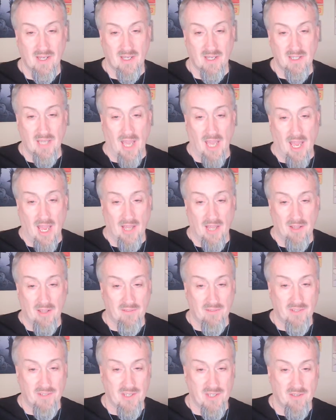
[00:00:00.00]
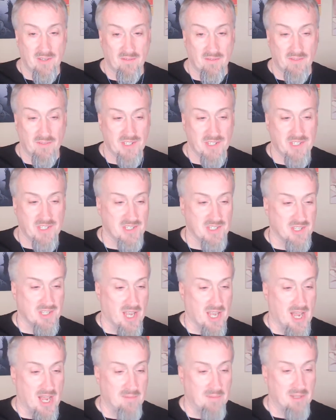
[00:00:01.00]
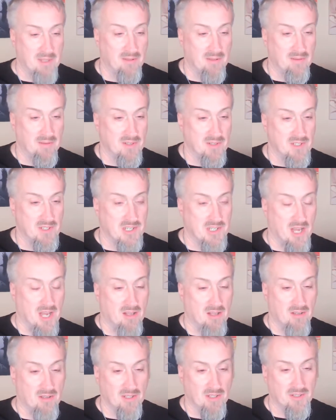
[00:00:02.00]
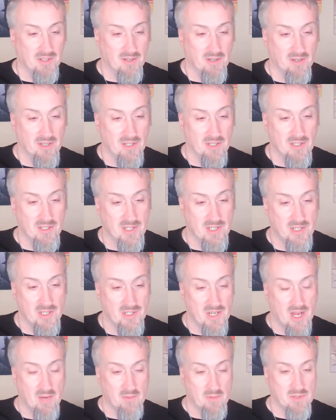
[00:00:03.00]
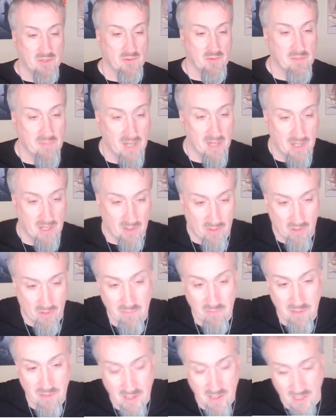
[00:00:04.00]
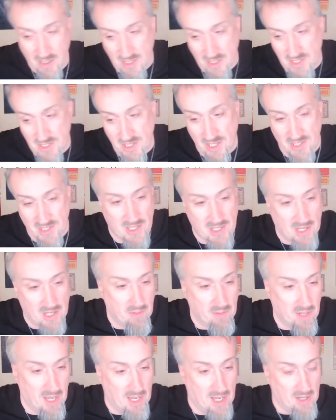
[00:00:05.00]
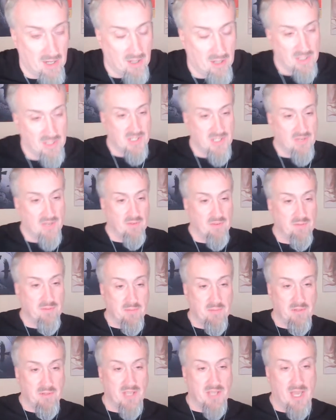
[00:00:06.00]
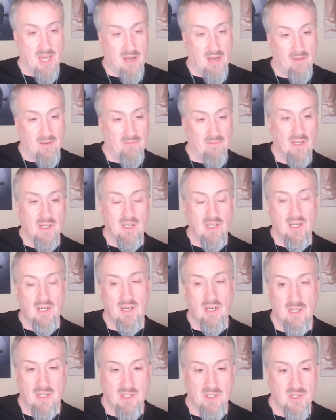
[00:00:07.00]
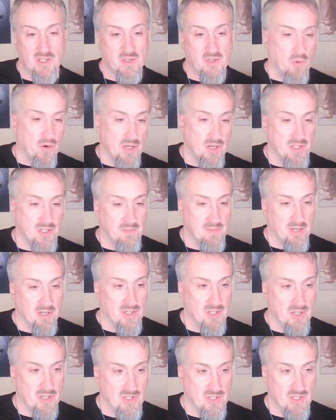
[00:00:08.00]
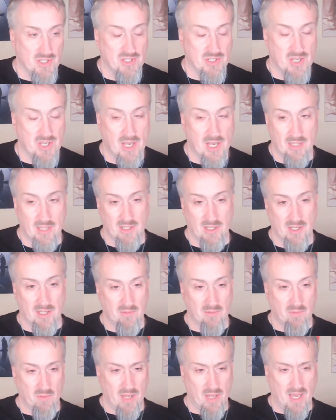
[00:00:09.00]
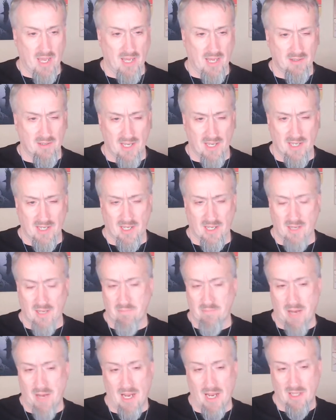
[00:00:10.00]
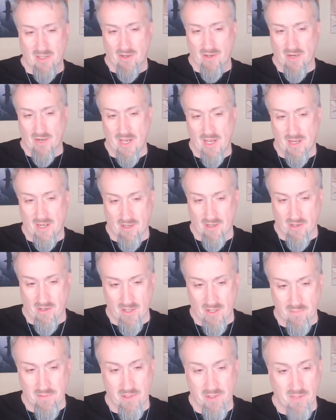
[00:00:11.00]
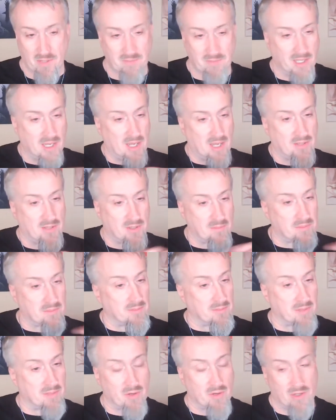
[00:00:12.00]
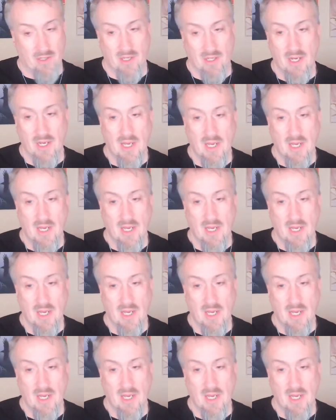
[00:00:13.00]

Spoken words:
Yeah, this is the common scholarly theory, is that John was written by a group, in a sense that we had all these different peoples have stories about Jesus, and then we had like a compiler editor that put them together and put them in order.